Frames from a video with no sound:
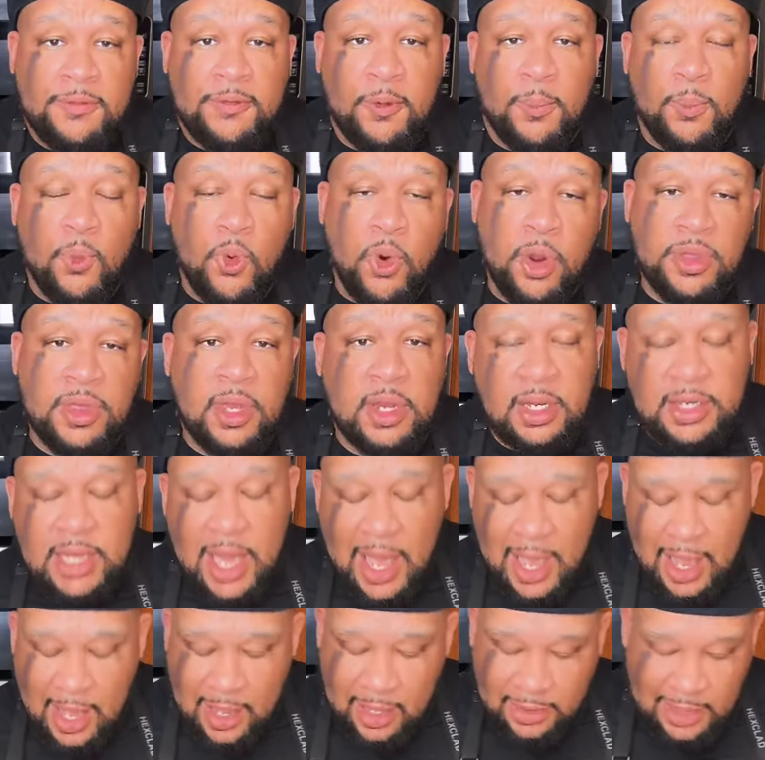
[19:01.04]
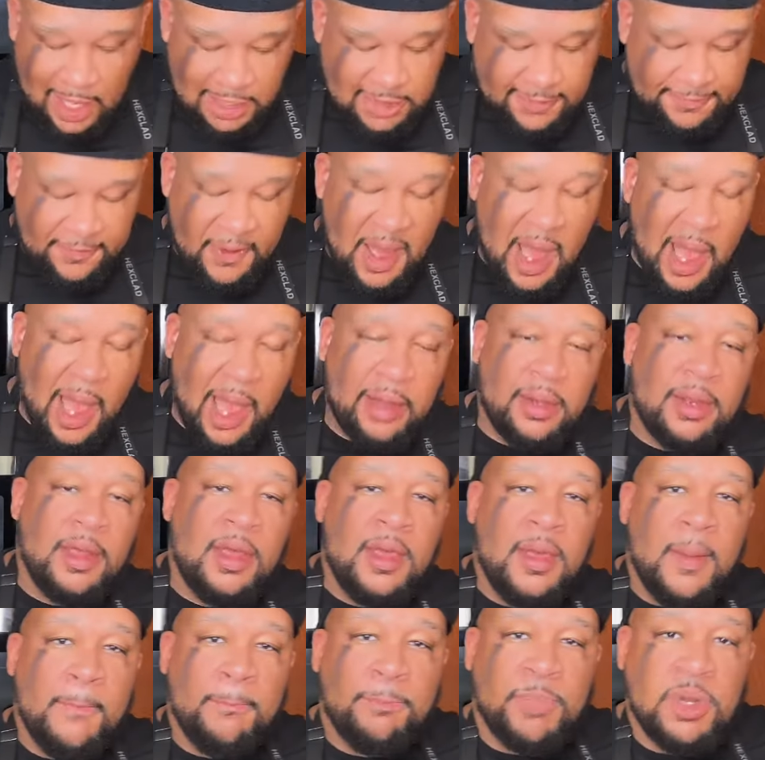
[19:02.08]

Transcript: for more than a day, that's fine